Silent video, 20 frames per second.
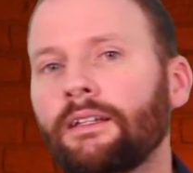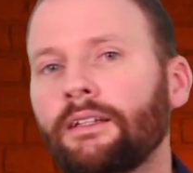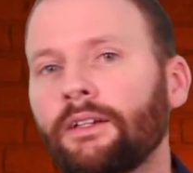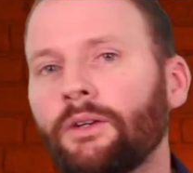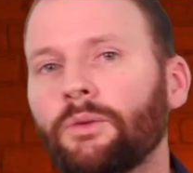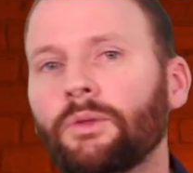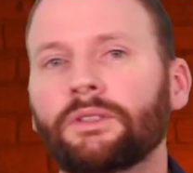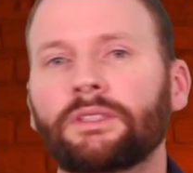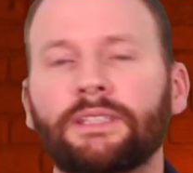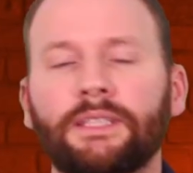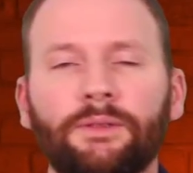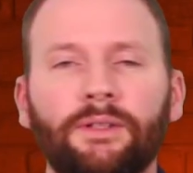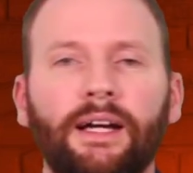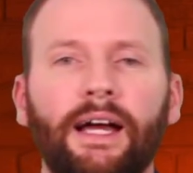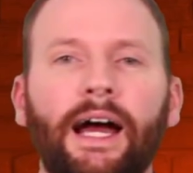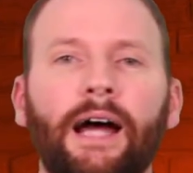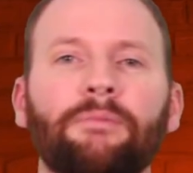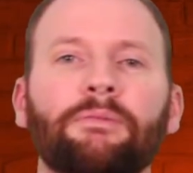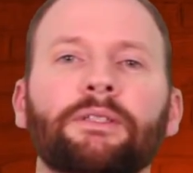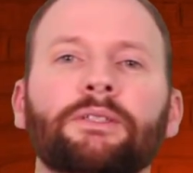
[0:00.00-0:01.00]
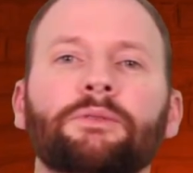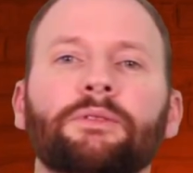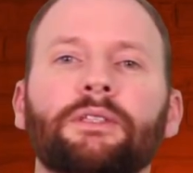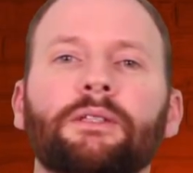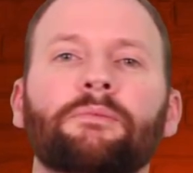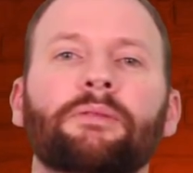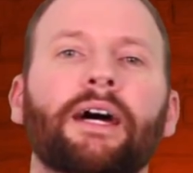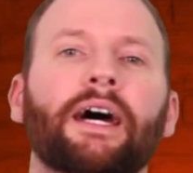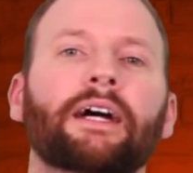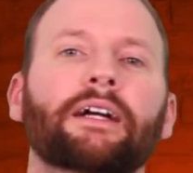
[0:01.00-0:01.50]
You know, we'll see what happens with
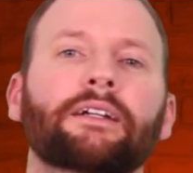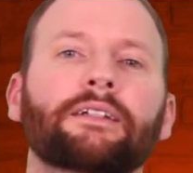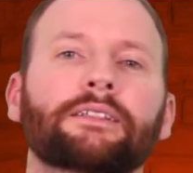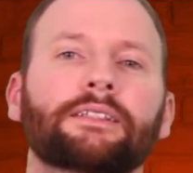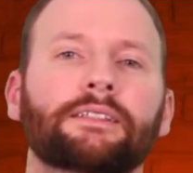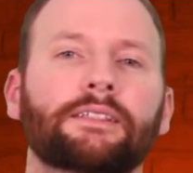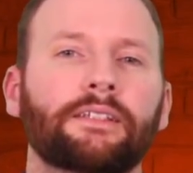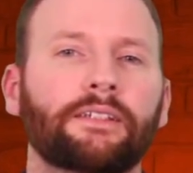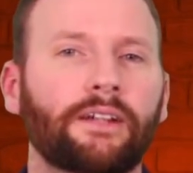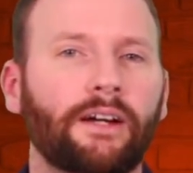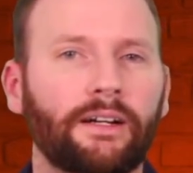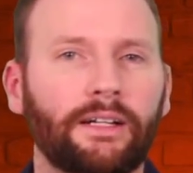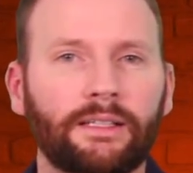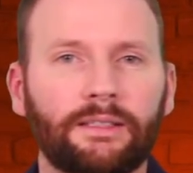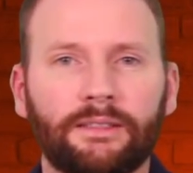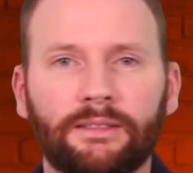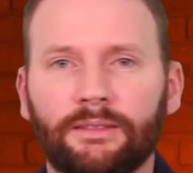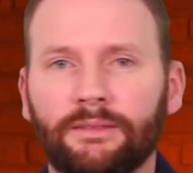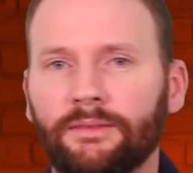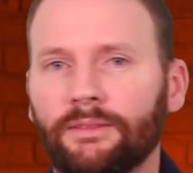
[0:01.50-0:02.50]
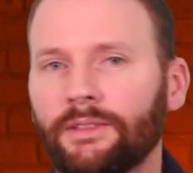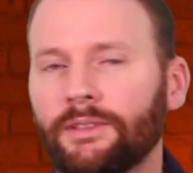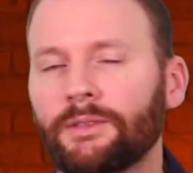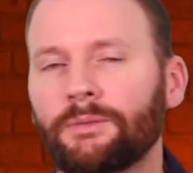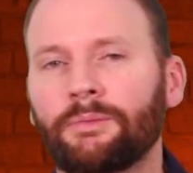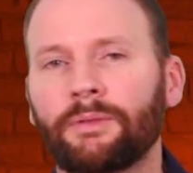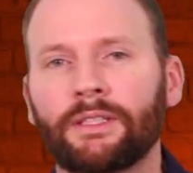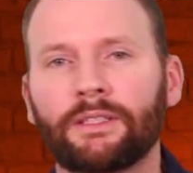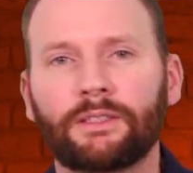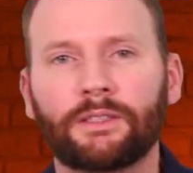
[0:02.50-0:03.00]
the Packers.
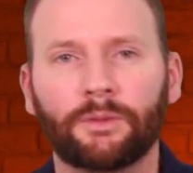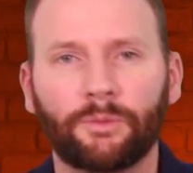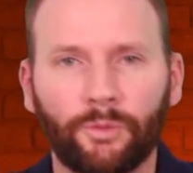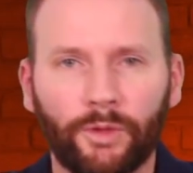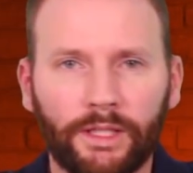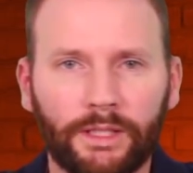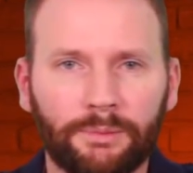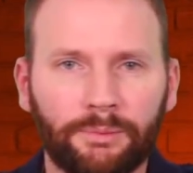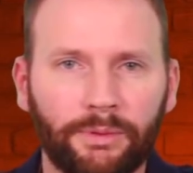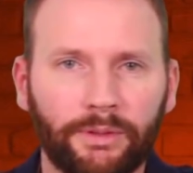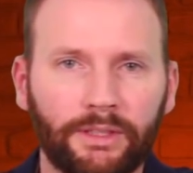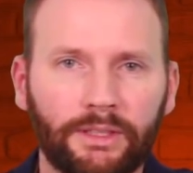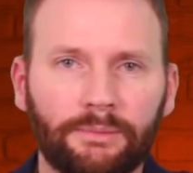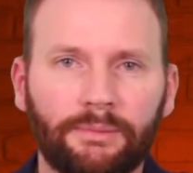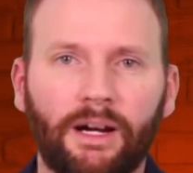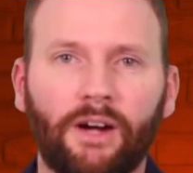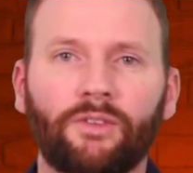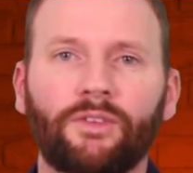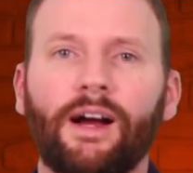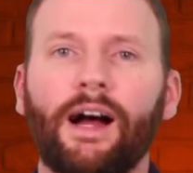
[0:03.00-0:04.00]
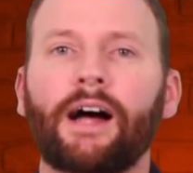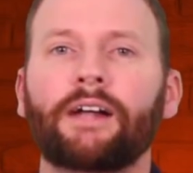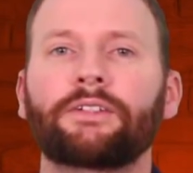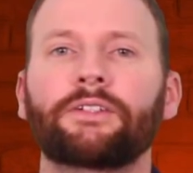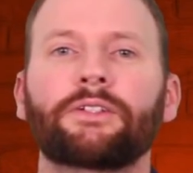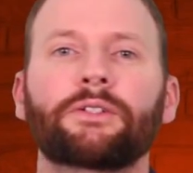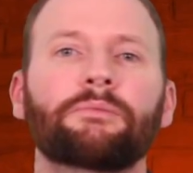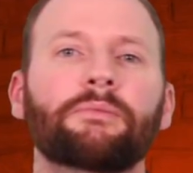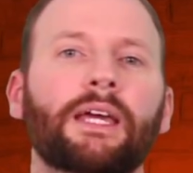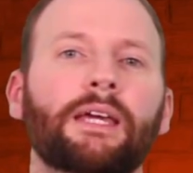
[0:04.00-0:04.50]
There's been some whispers about
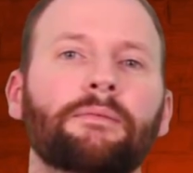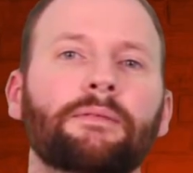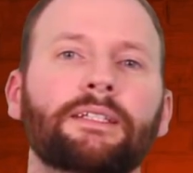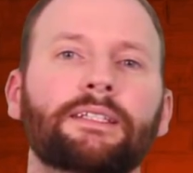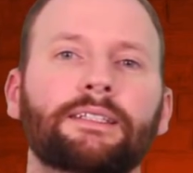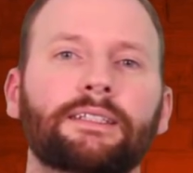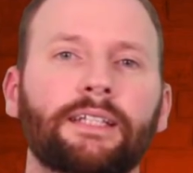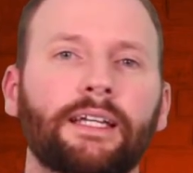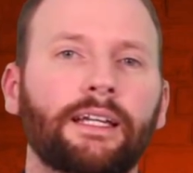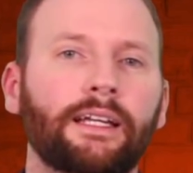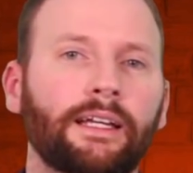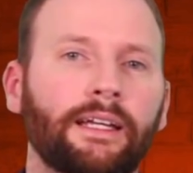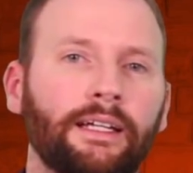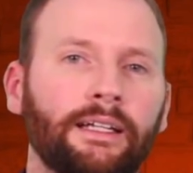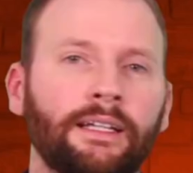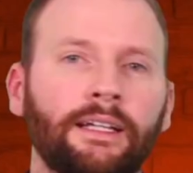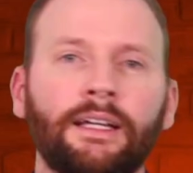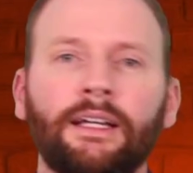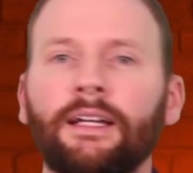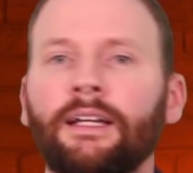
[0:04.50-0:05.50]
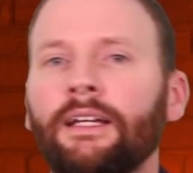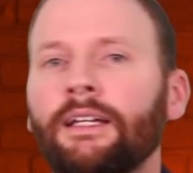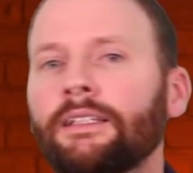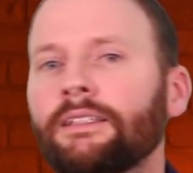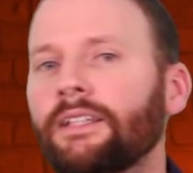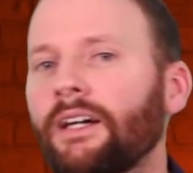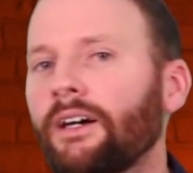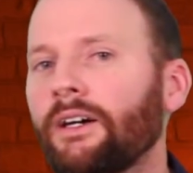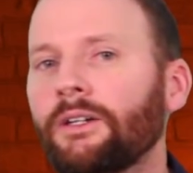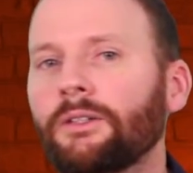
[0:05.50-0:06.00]
Rodgers maybe sitting,
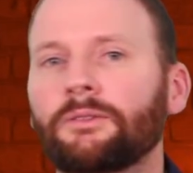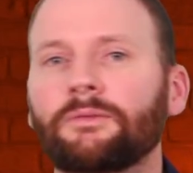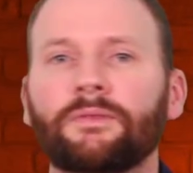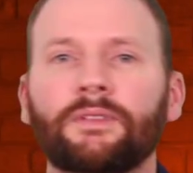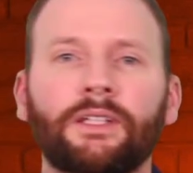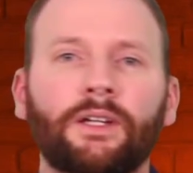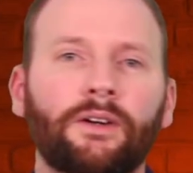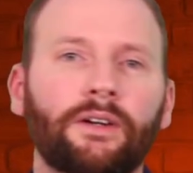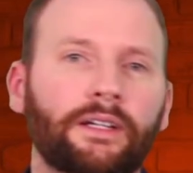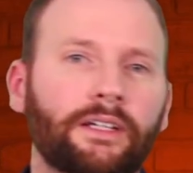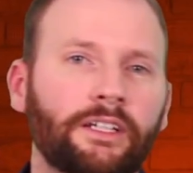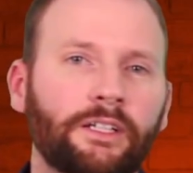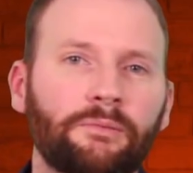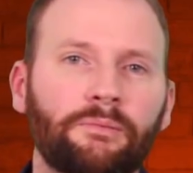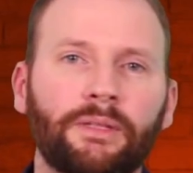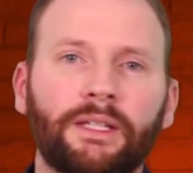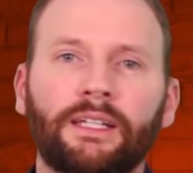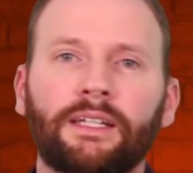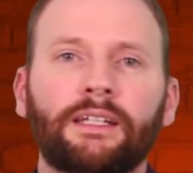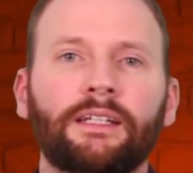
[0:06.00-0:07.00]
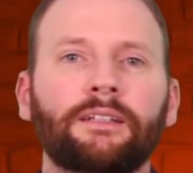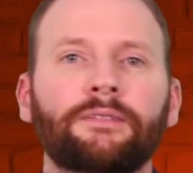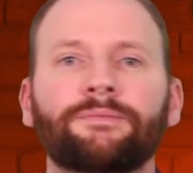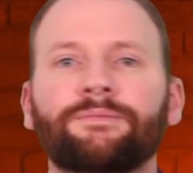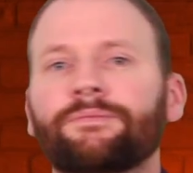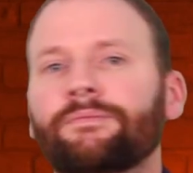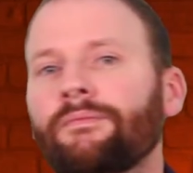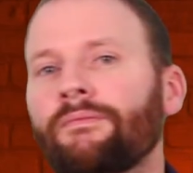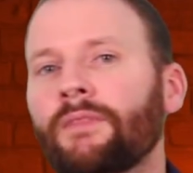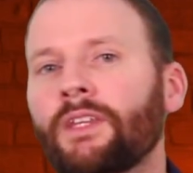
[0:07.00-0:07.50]
so you know it could be
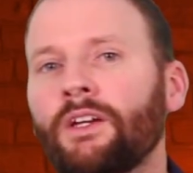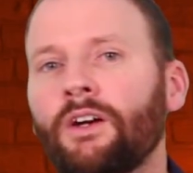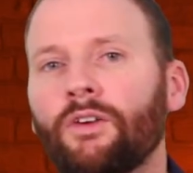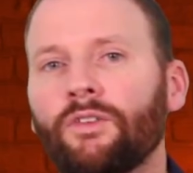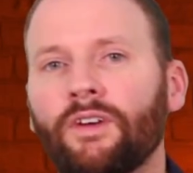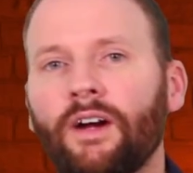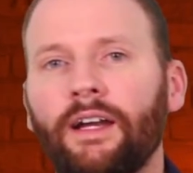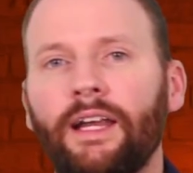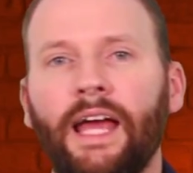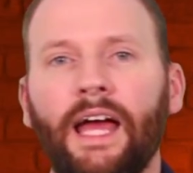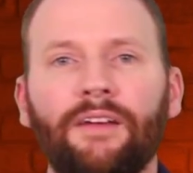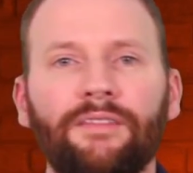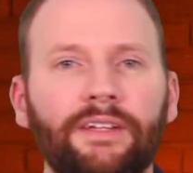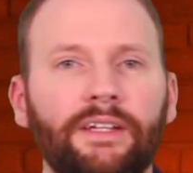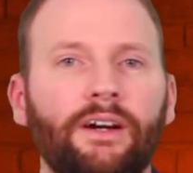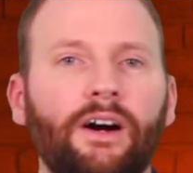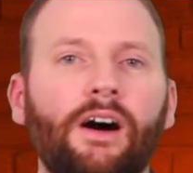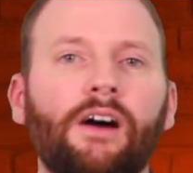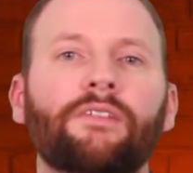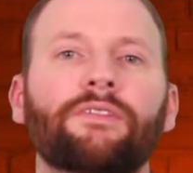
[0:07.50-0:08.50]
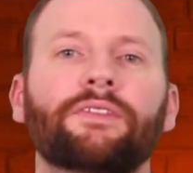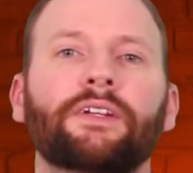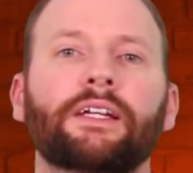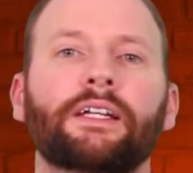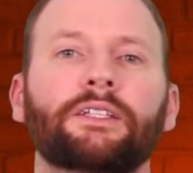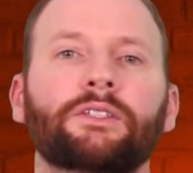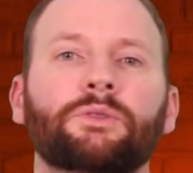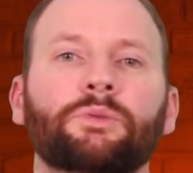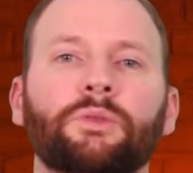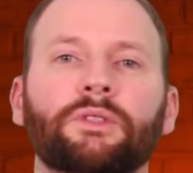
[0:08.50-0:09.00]
run heavy
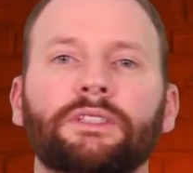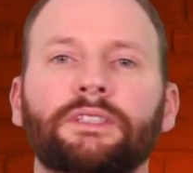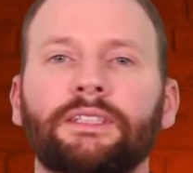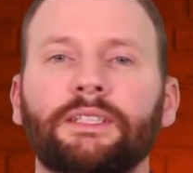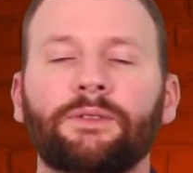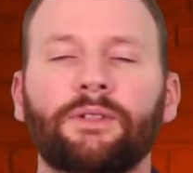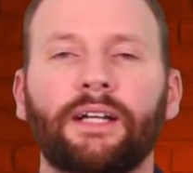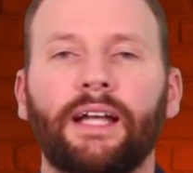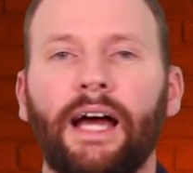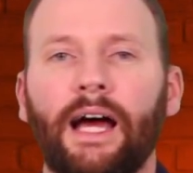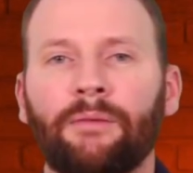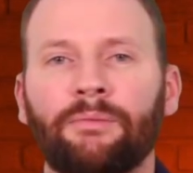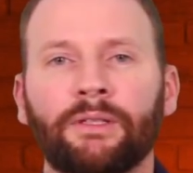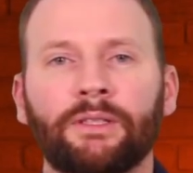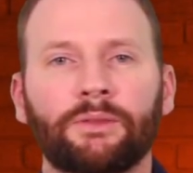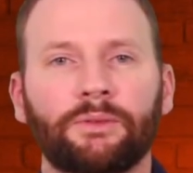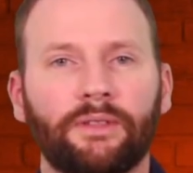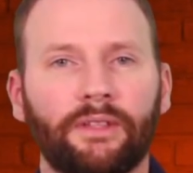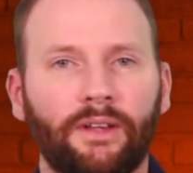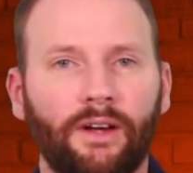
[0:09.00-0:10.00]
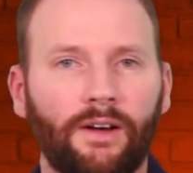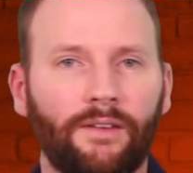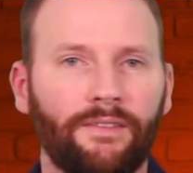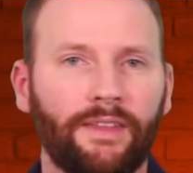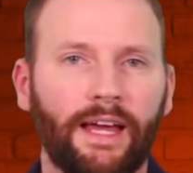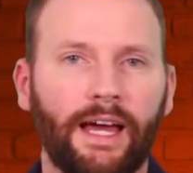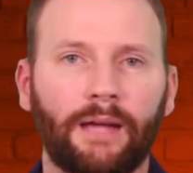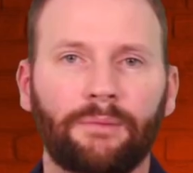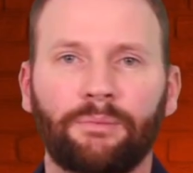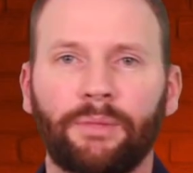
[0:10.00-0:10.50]
offense. We'll see what happens with all
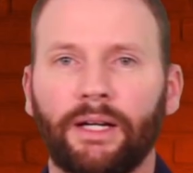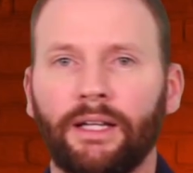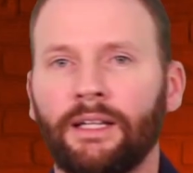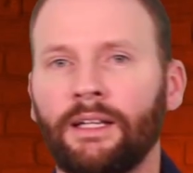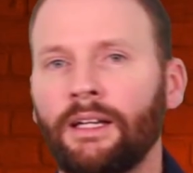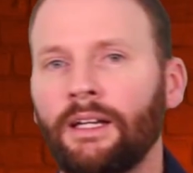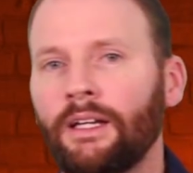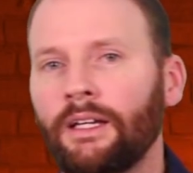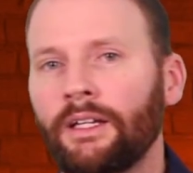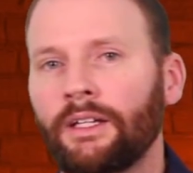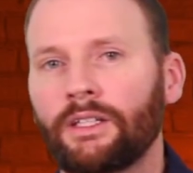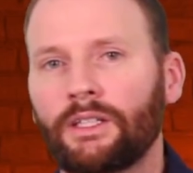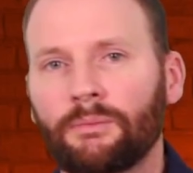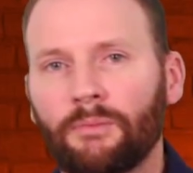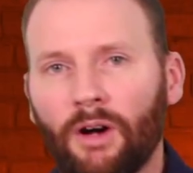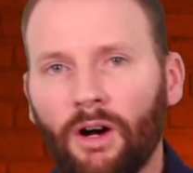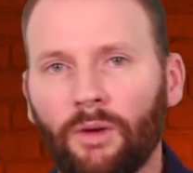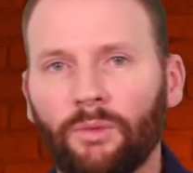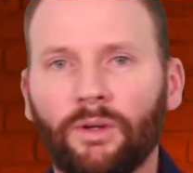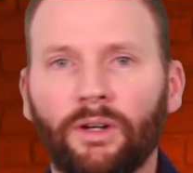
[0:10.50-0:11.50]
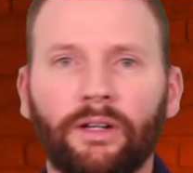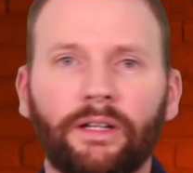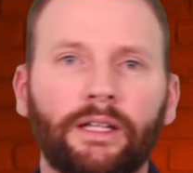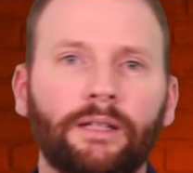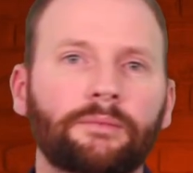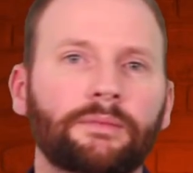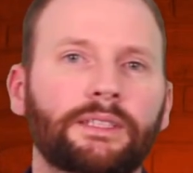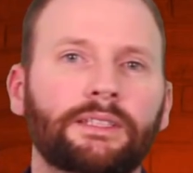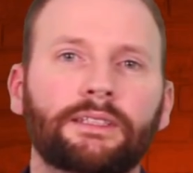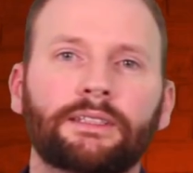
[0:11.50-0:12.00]
of that, but Jamal
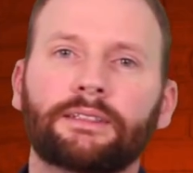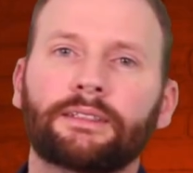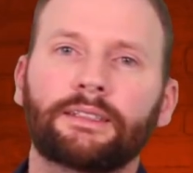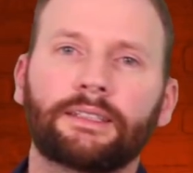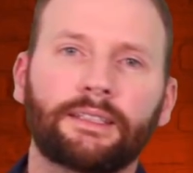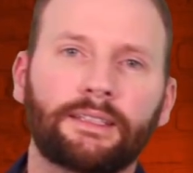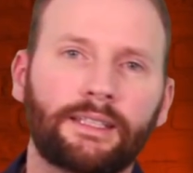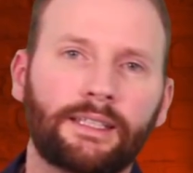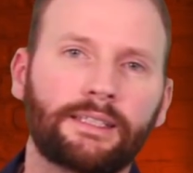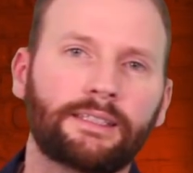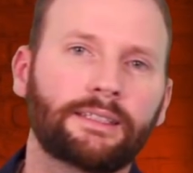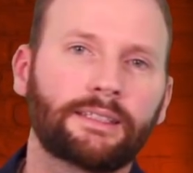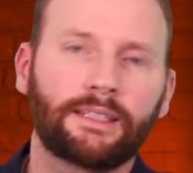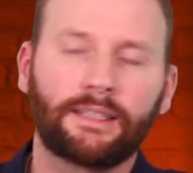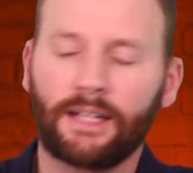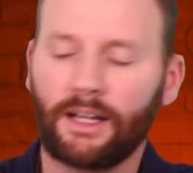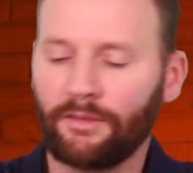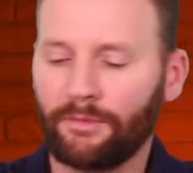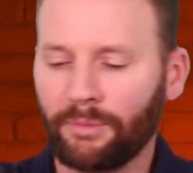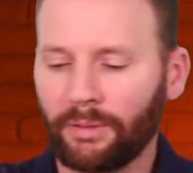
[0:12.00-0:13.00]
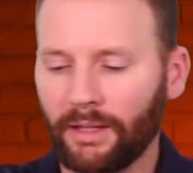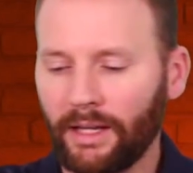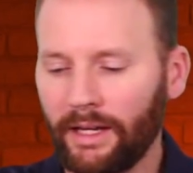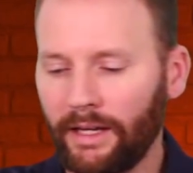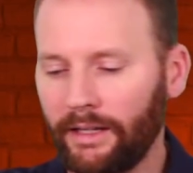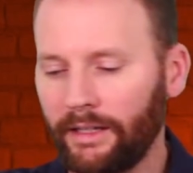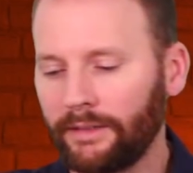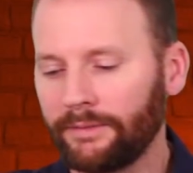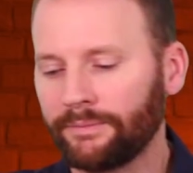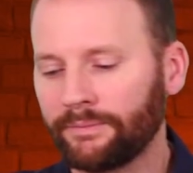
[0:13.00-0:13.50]
Williams, decent enough
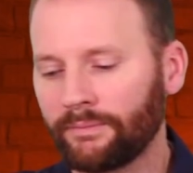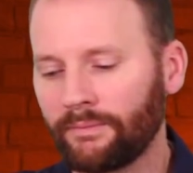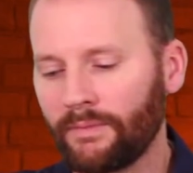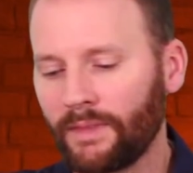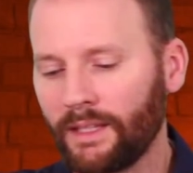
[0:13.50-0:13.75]
player.